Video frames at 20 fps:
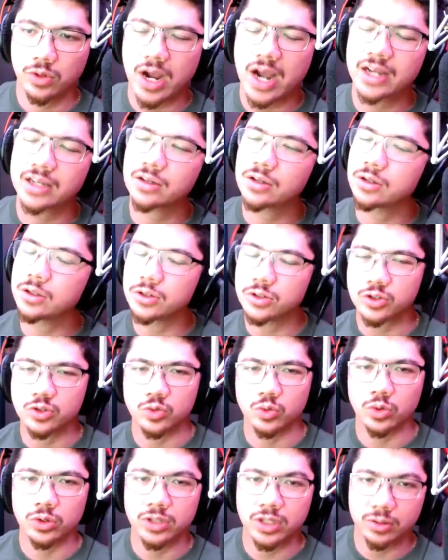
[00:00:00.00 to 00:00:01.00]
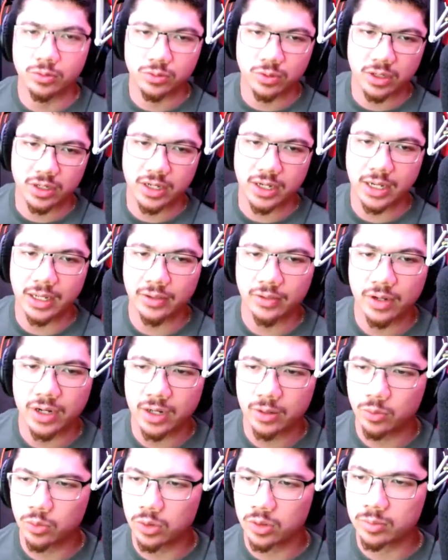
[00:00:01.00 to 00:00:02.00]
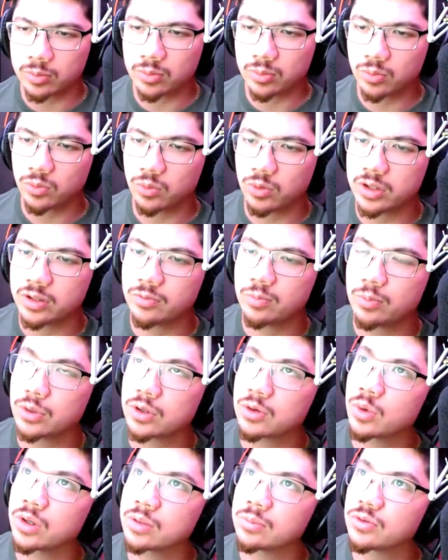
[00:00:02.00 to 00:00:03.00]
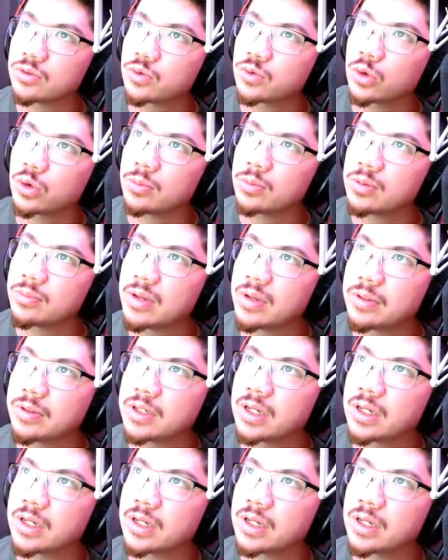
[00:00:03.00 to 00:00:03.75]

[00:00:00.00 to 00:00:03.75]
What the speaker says: I could have sworn that I read book 1 before, but maybe